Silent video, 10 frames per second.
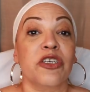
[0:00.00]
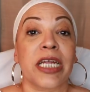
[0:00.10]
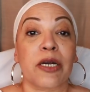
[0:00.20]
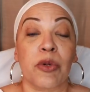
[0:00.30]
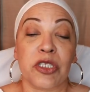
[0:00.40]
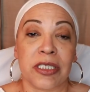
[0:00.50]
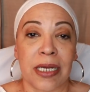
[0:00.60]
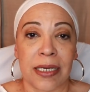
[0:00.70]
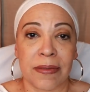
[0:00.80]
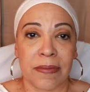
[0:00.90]
"You're not going to
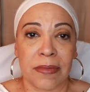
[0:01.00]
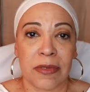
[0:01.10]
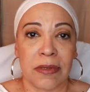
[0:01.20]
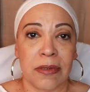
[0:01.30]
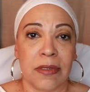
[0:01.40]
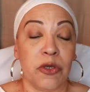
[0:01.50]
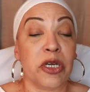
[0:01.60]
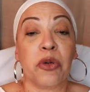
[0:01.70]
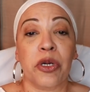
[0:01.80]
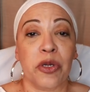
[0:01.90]
die. You
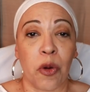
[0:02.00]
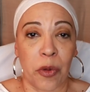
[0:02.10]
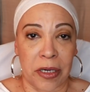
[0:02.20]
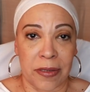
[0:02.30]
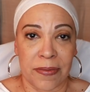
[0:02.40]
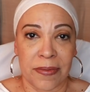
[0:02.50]
ain't going nowhere."